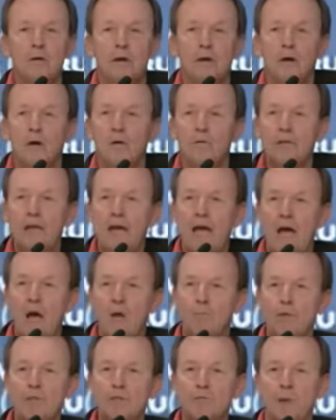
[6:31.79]
healthy
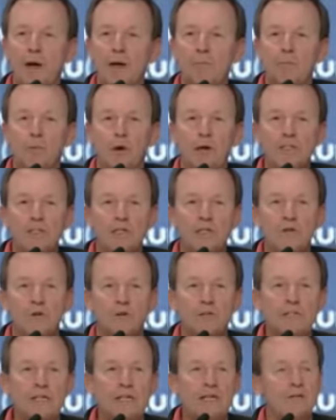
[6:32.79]
habits by brushing your
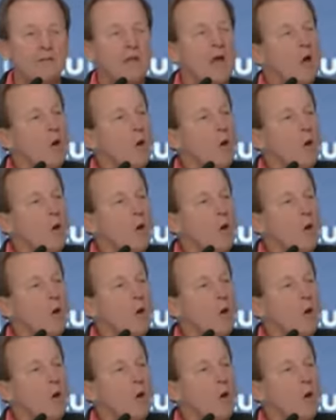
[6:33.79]
teeth.